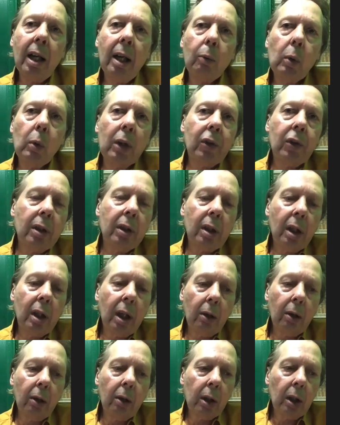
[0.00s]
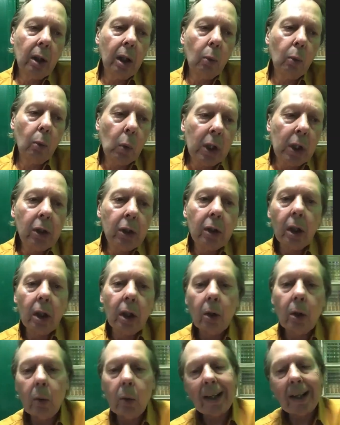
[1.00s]
I wasn't near a
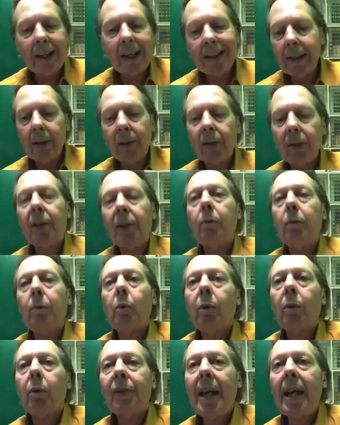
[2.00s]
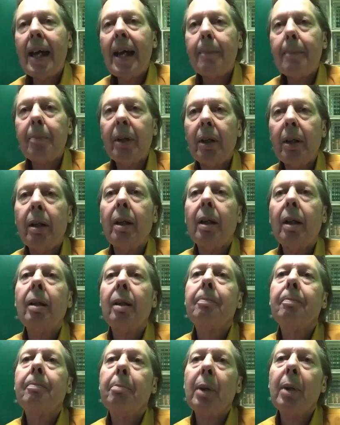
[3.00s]
window and I didn't see what was
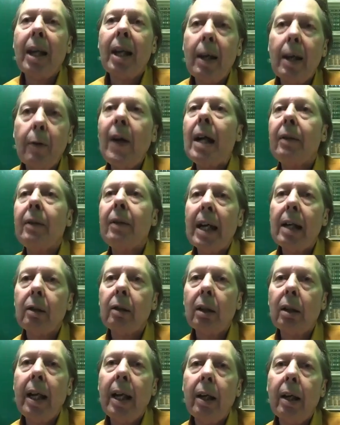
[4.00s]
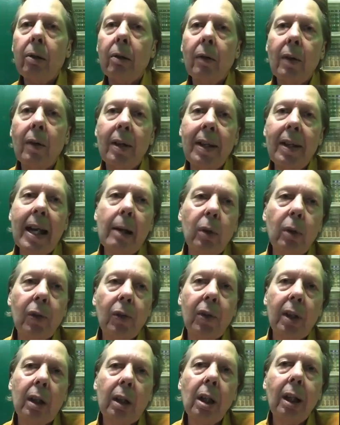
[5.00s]
happening, but I found out later that that
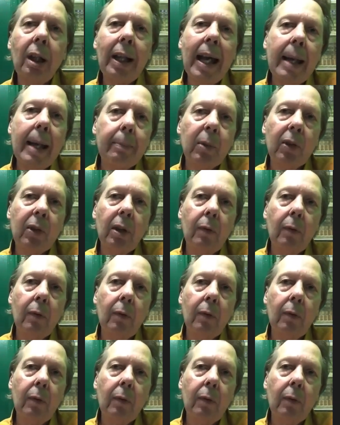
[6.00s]
was the collapse of